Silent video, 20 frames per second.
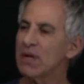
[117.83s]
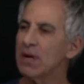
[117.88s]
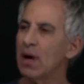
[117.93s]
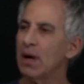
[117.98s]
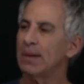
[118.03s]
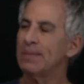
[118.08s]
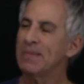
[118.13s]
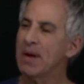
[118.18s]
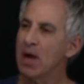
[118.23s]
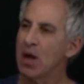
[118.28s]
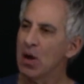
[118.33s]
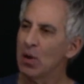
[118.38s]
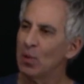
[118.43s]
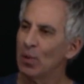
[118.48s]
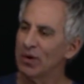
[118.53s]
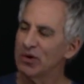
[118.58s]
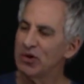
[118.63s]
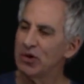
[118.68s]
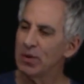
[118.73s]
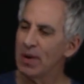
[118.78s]
um,
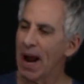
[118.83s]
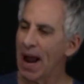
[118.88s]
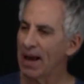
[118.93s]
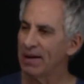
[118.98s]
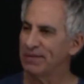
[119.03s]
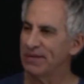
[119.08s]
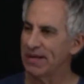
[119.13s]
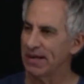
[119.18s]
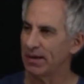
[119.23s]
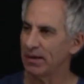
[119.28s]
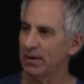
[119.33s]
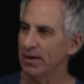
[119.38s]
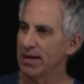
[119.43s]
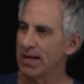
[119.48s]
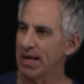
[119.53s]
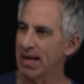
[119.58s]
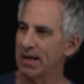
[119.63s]
what you have here